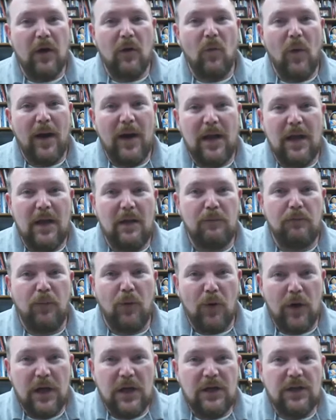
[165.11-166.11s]
and when he
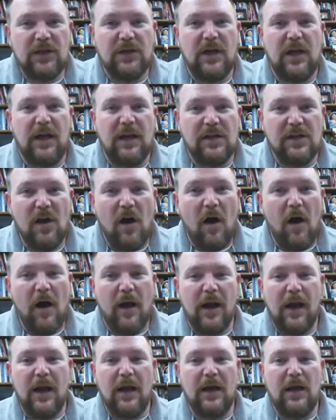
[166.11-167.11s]
preached and he
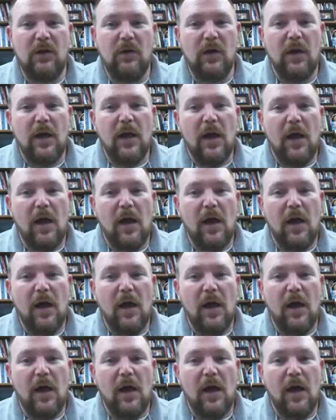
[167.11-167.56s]
taught and he